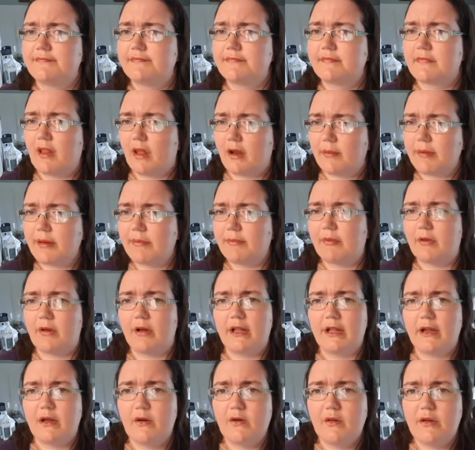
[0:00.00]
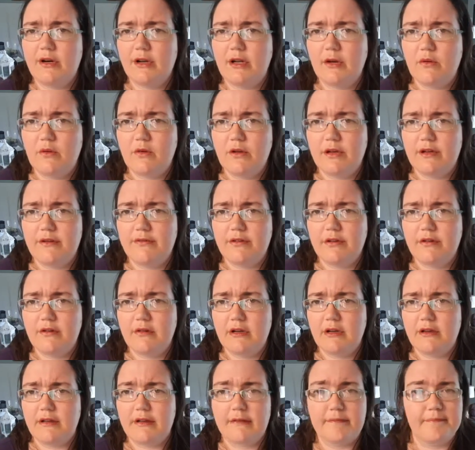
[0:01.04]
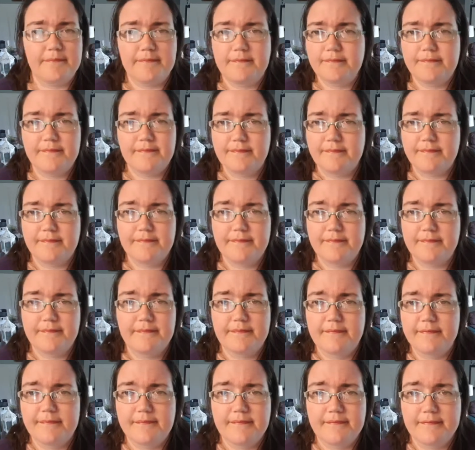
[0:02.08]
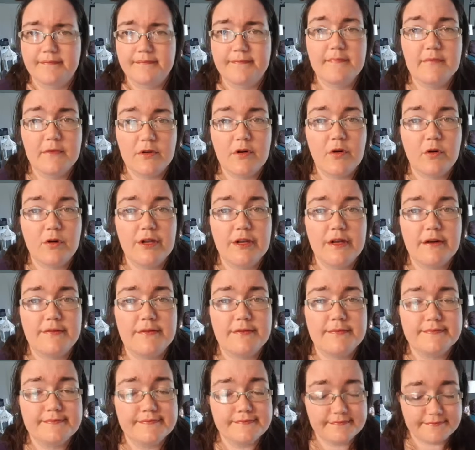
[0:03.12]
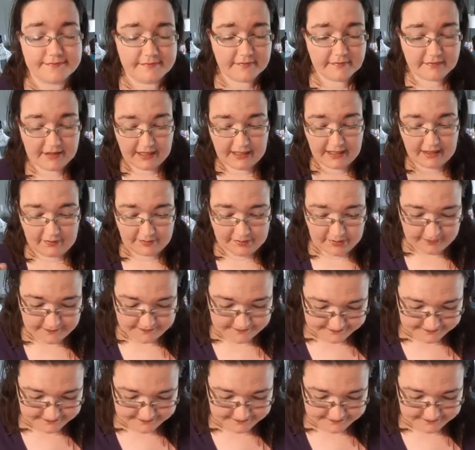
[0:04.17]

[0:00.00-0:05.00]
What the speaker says: A lot of people are like, oh, they're not old enough to do anything. They're old enough. They can help you.